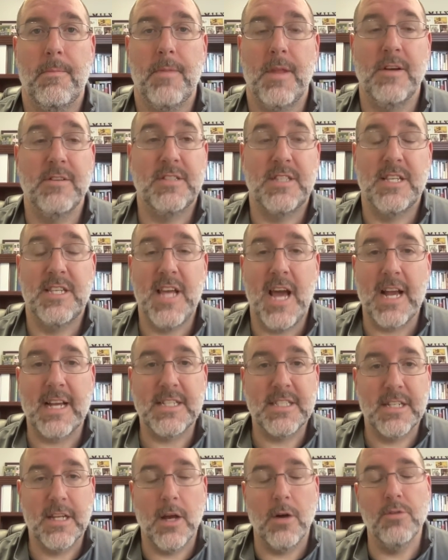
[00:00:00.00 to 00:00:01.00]
Now, as the
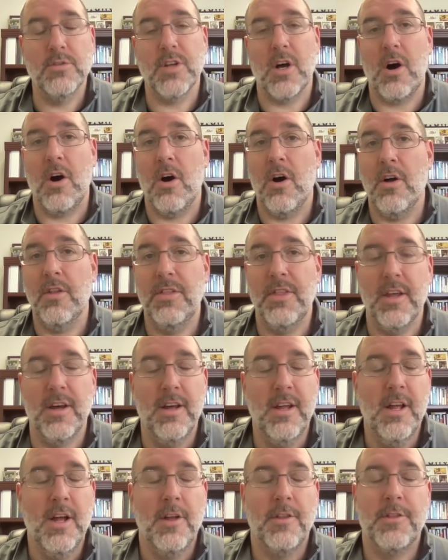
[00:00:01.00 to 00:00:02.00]
text goes on,
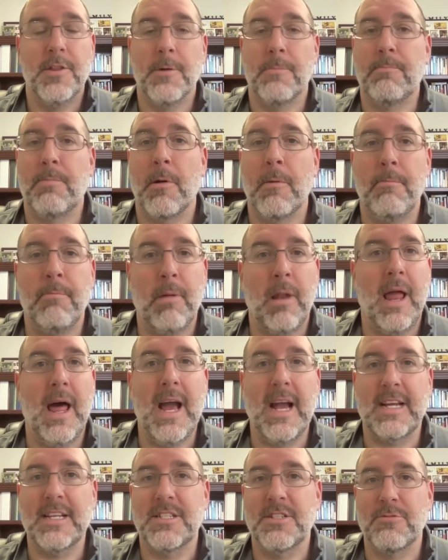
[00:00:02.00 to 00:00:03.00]
the, the
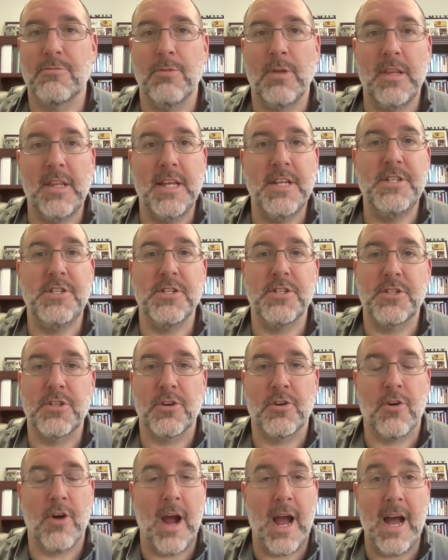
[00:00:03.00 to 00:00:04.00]
perplexed religious
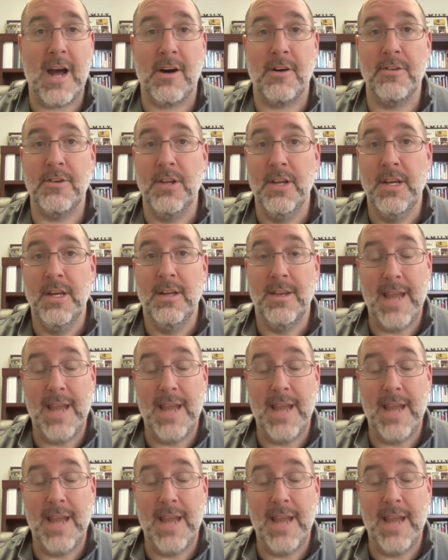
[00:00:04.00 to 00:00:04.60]
crowd,